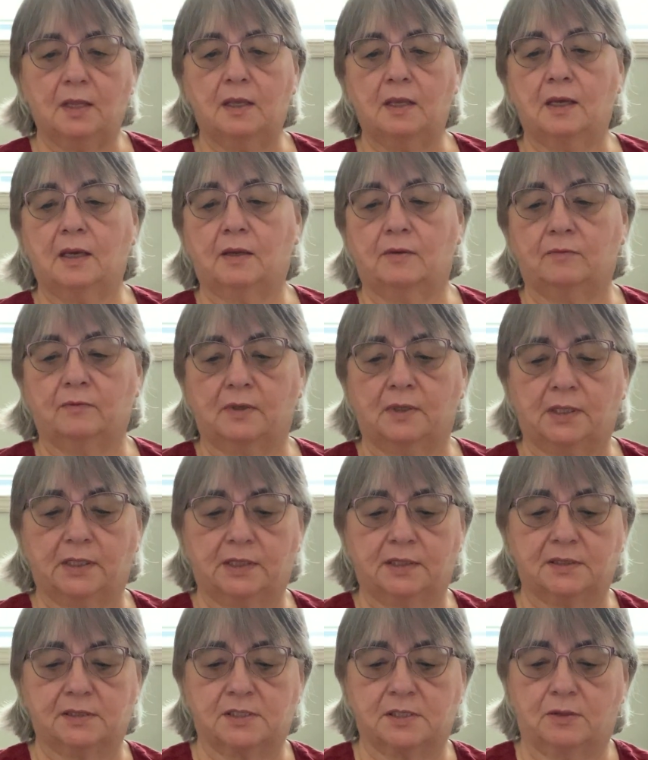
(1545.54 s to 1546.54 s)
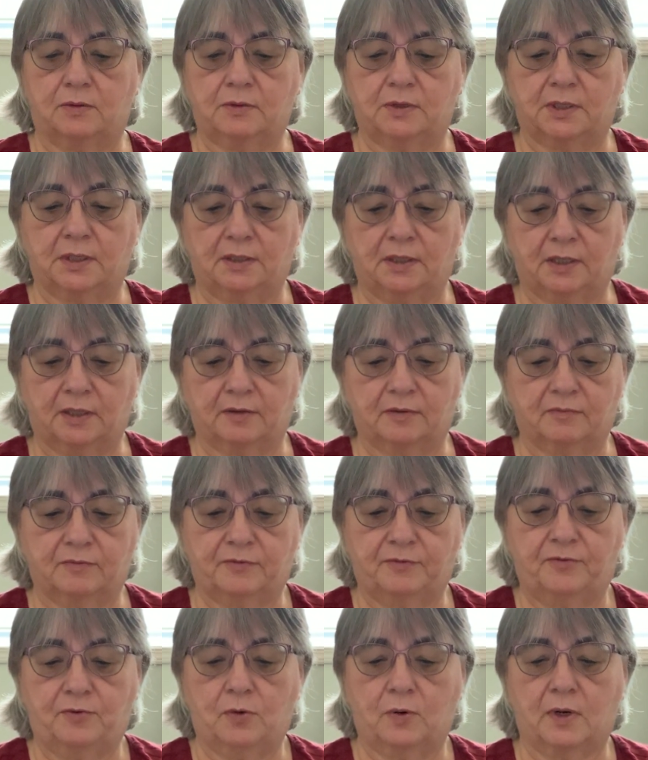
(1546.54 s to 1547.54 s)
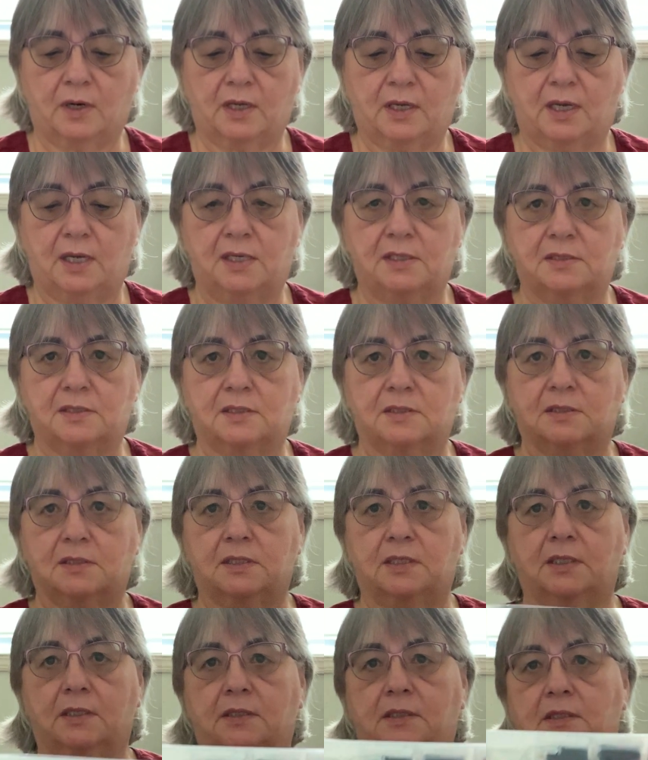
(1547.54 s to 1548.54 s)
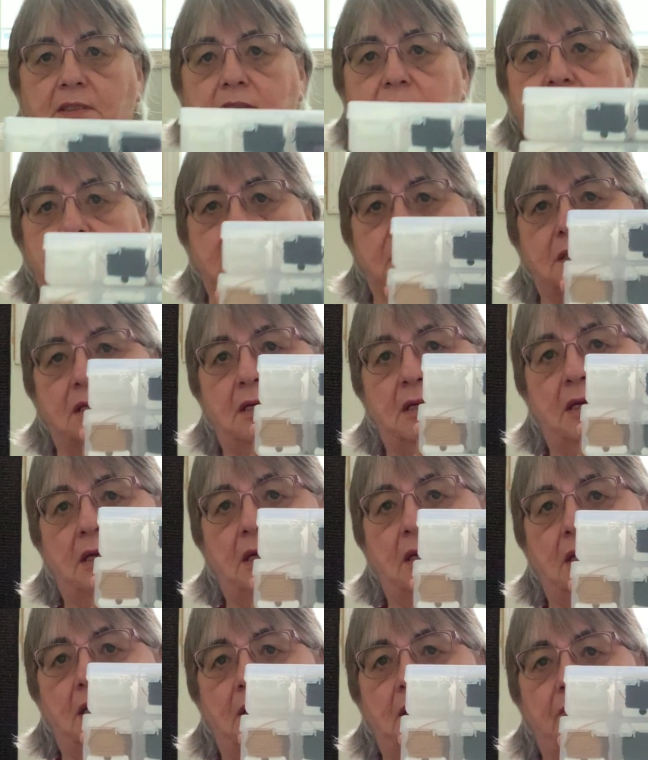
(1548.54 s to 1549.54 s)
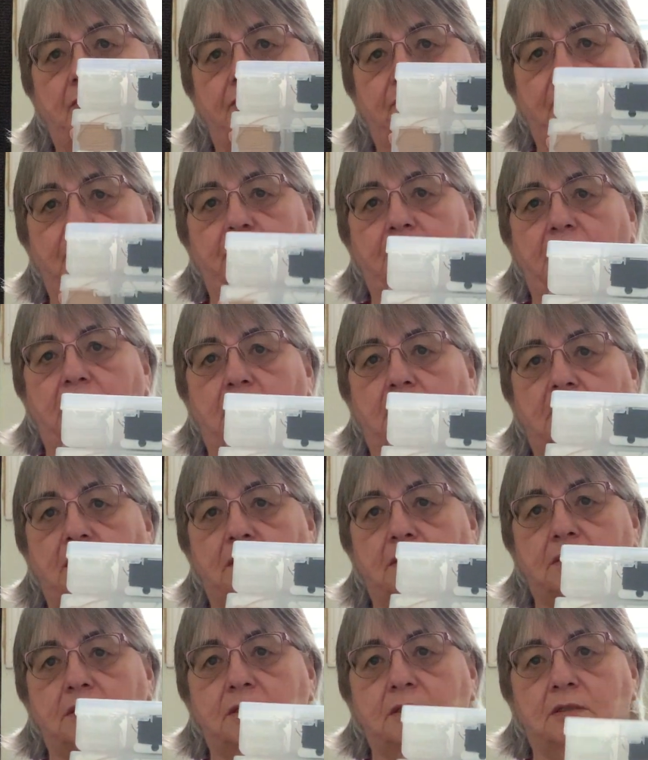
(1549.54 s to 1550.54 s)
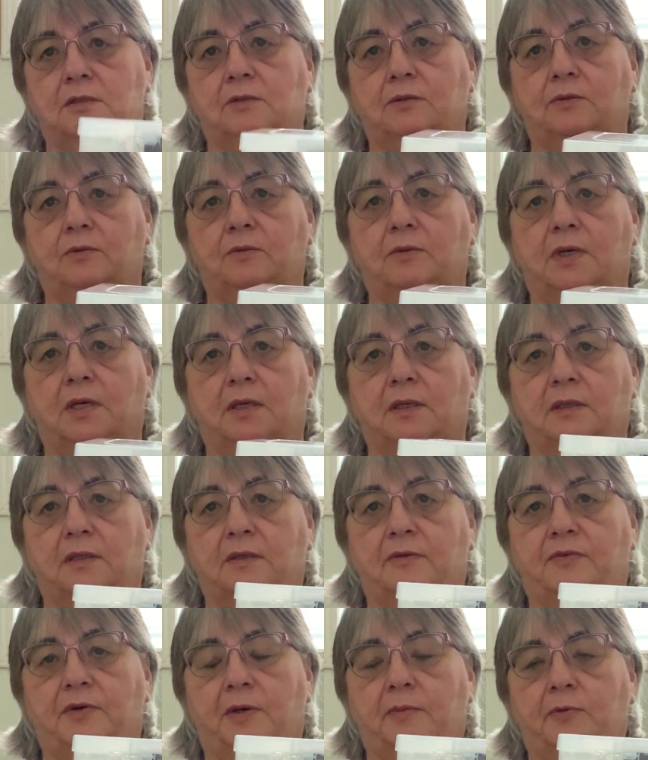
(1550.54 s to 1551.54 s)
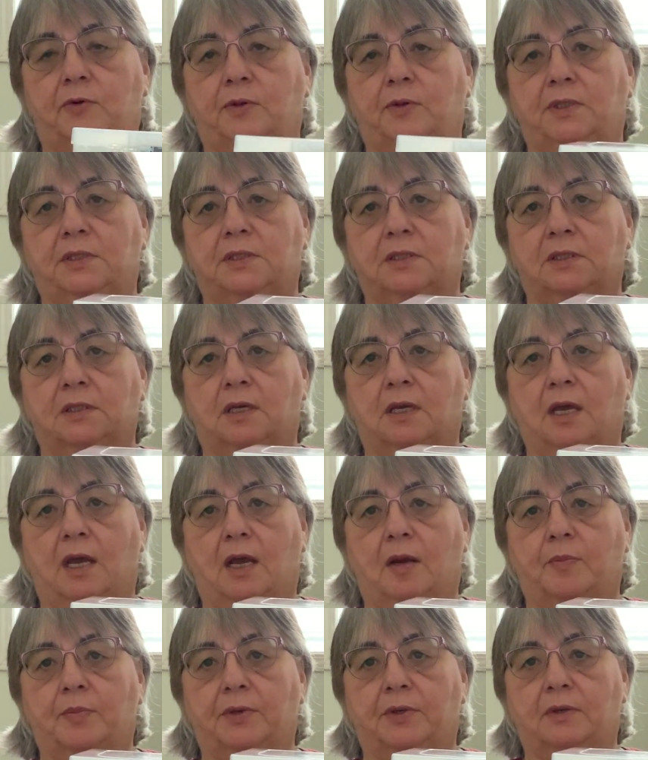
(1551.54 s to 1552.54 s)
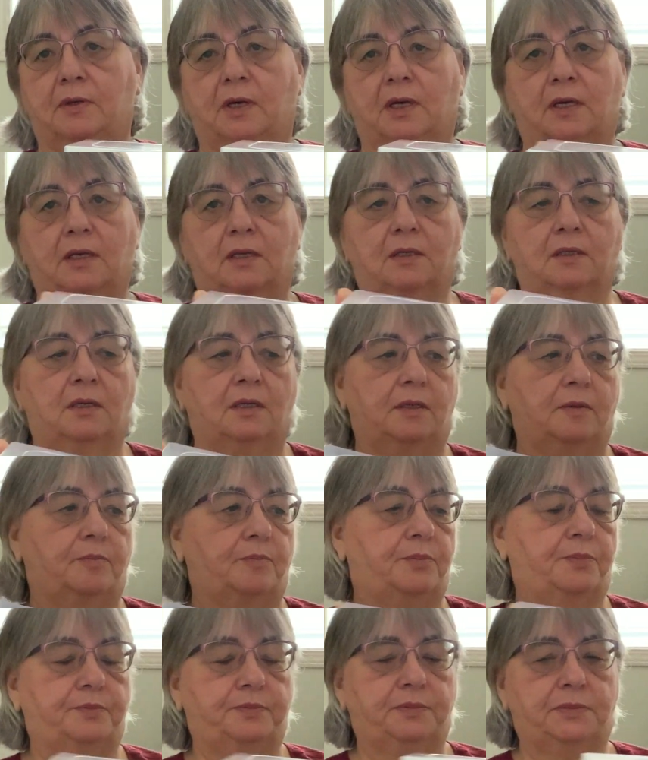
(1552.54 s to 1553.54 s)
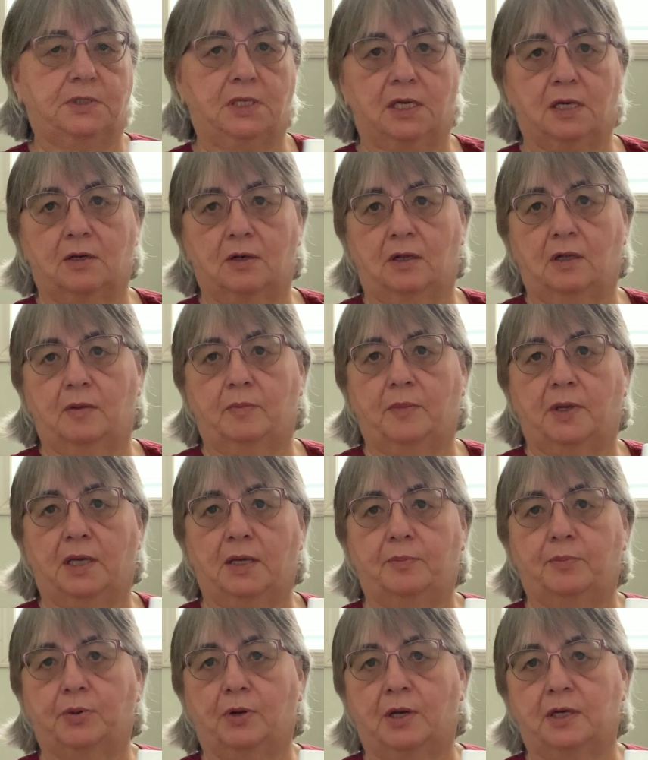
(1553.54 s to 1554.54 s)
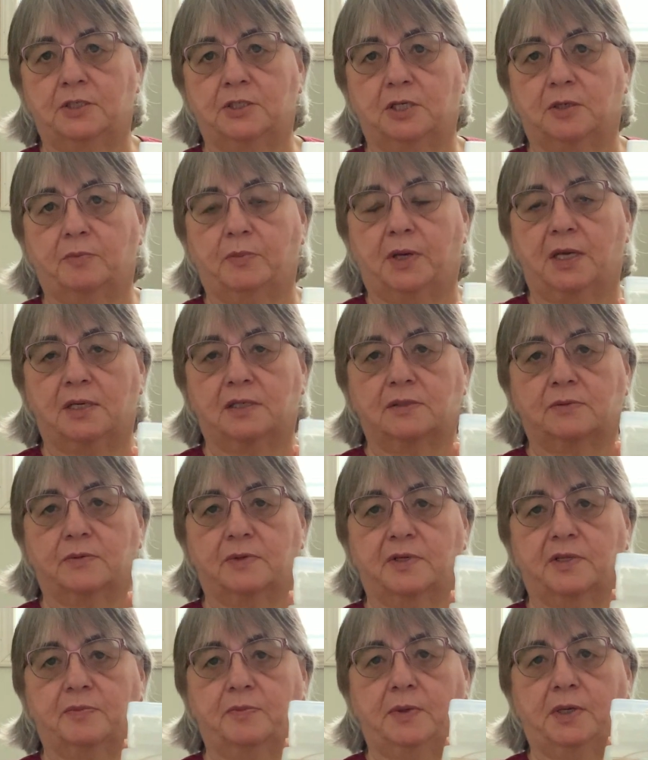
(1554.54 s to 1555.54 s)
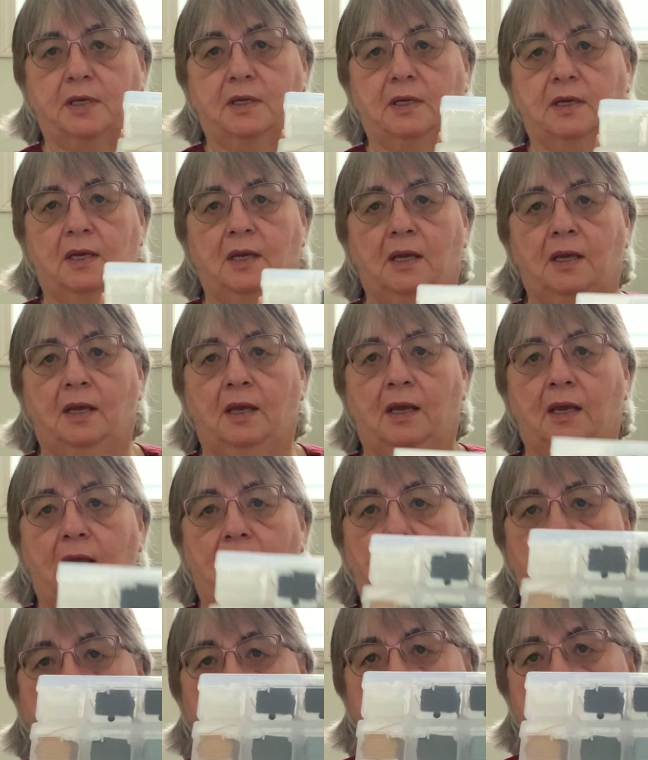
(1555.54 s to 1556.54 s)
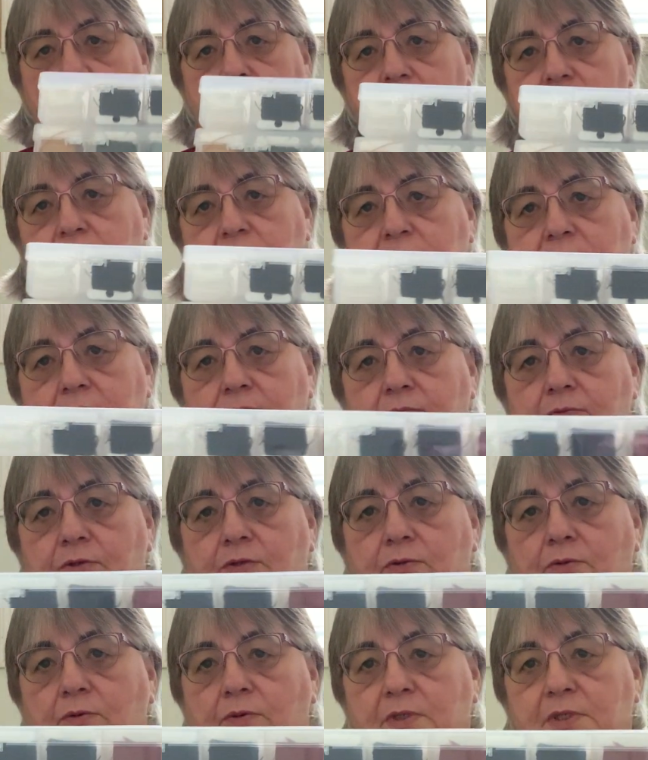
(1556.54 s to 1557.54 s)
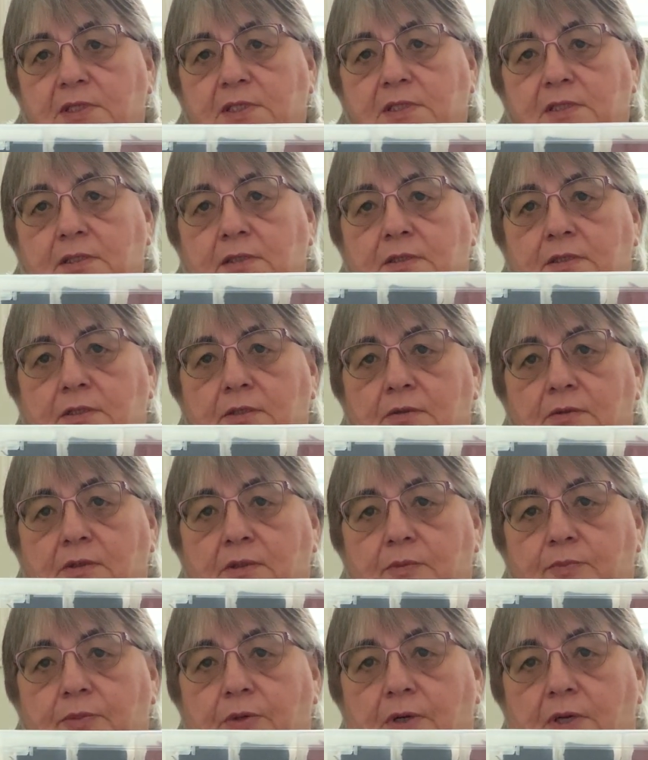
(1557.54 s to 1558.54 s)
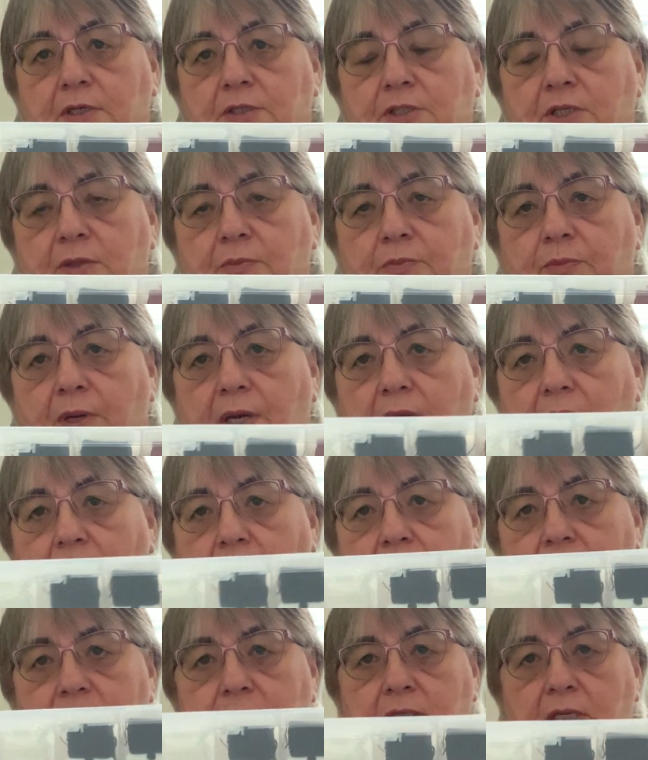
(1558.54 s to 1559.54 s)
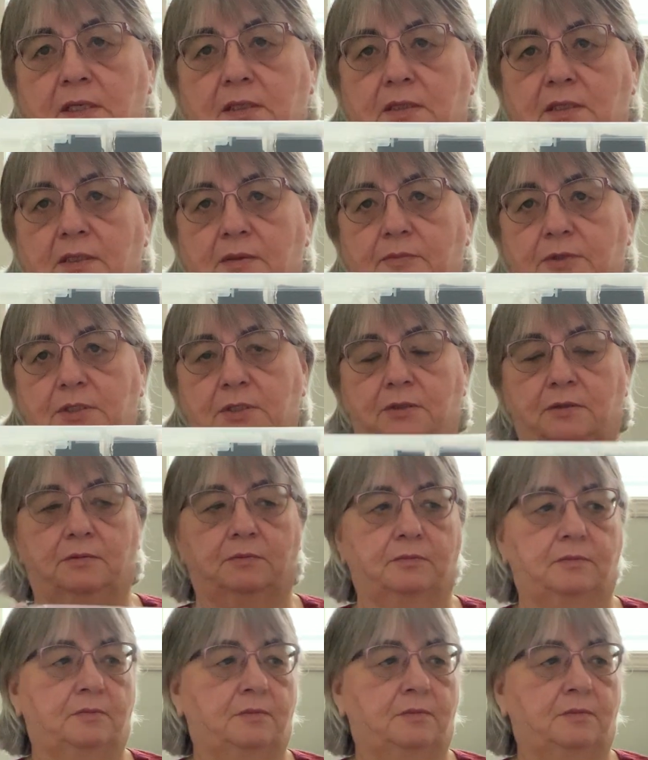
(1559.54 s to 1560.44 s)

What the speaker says: And really it's only like 4 cases like this for me to, if I'm going to the camper, I take all my project bags with me, and I just throw these into a project bag and take them too.